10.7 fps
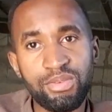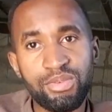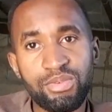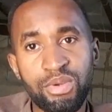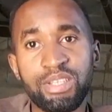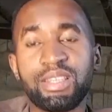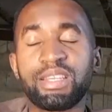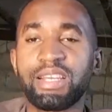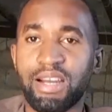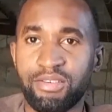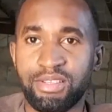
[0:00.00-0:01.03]

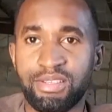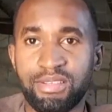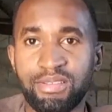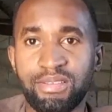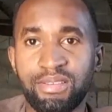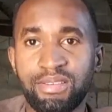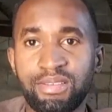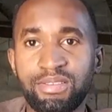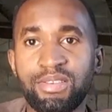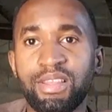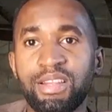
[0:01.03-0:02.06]
23 hours.
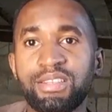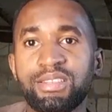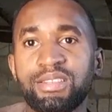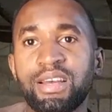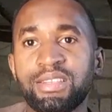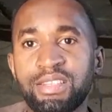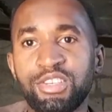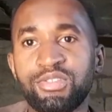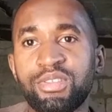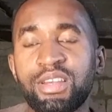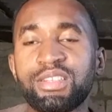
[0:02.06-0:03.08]
So that is
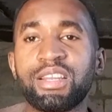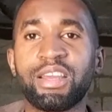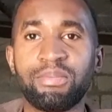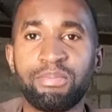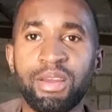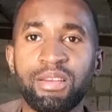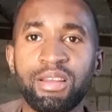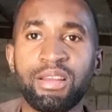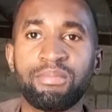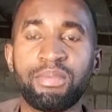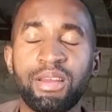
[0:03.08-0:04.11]
essential. That can
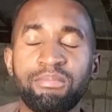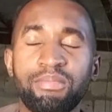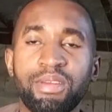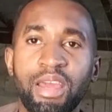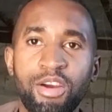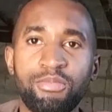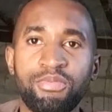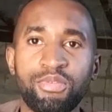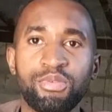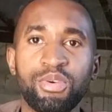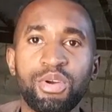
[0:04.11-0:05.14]
be
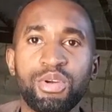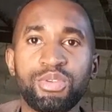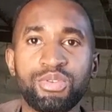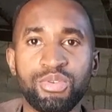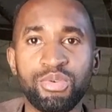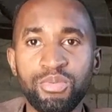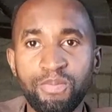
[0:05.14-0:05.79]
helpful to